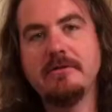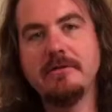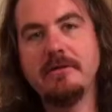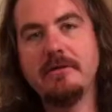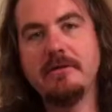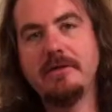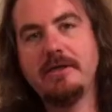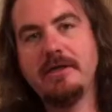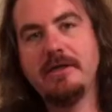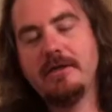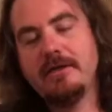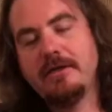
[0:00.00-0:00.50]

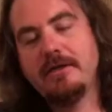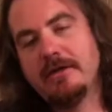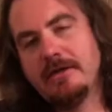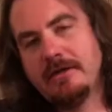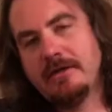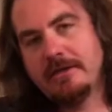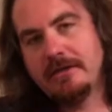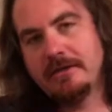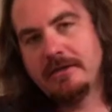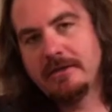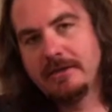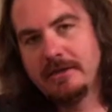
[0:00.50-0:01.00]
looking
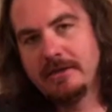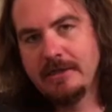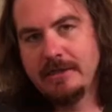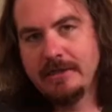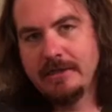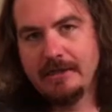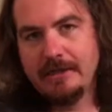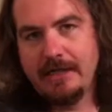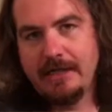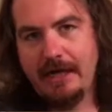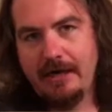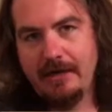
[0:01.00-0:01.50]

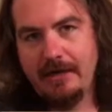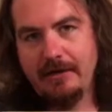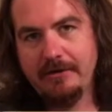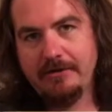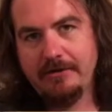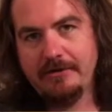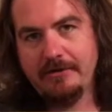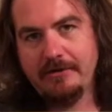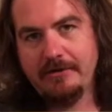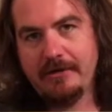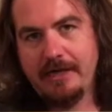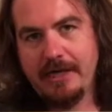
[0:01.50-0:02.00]

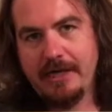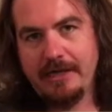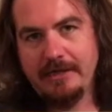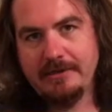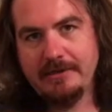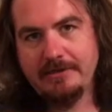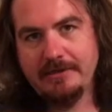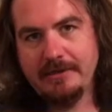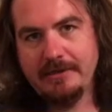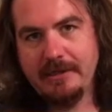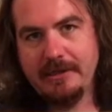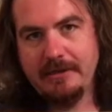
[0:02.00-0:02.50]
character I
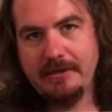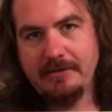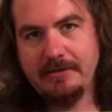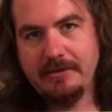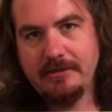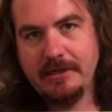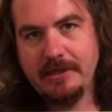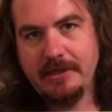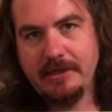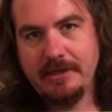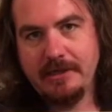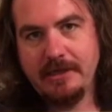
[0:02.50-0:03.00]
had
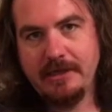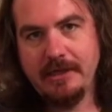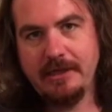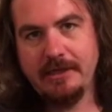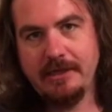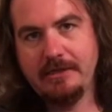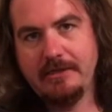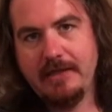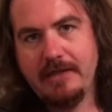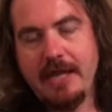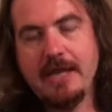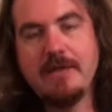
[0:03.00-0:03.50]
seen
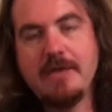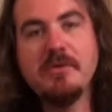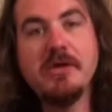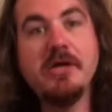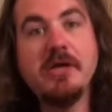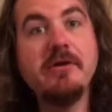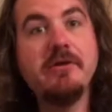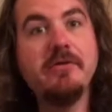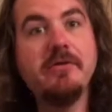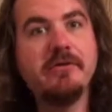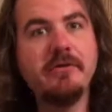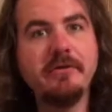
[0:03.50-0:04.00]
and
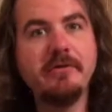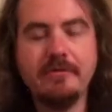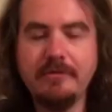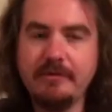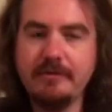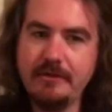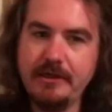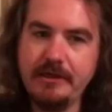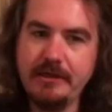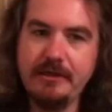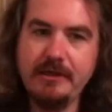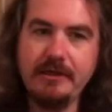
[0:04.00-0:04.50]
debuted.
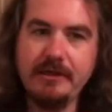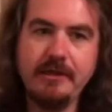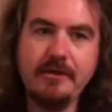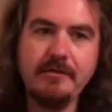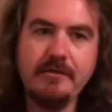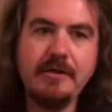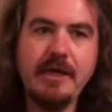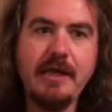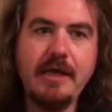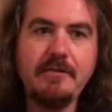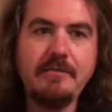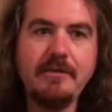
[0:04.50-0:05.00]
There you
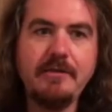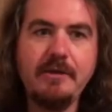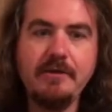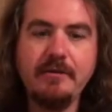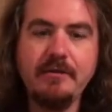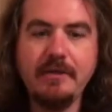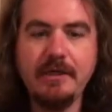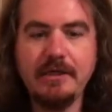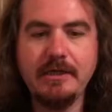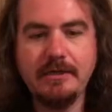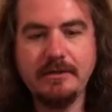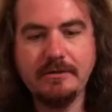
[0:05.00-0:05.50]
go,
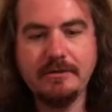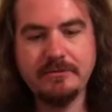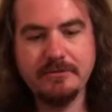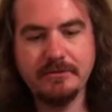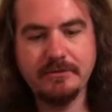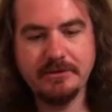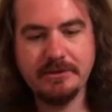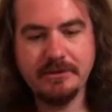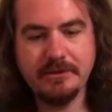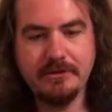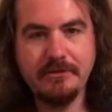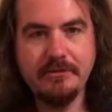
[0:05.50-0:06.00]
debuted. And this
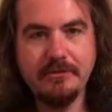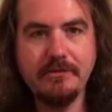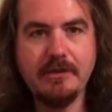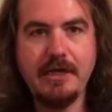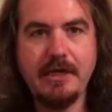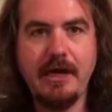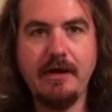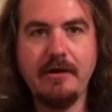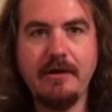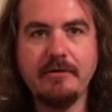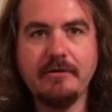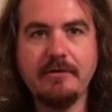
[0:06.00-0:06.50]
was a new
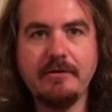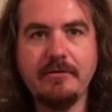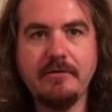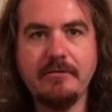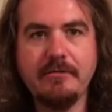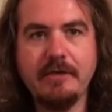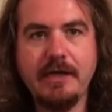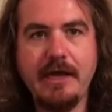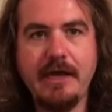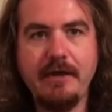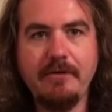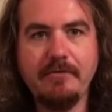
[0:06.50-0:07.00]
character
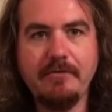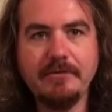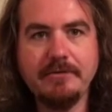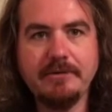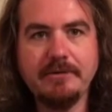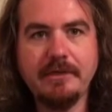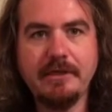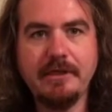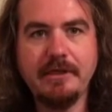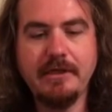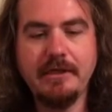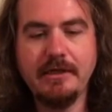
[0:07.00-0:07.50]
when I
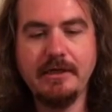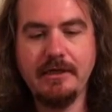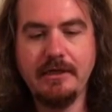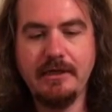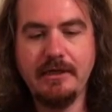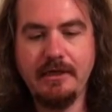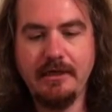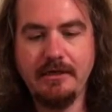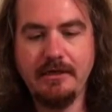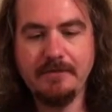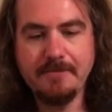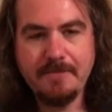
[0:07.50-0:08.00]
was a
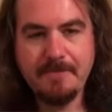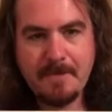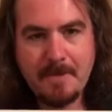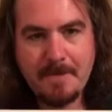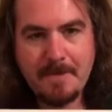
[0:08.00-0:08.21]
kid.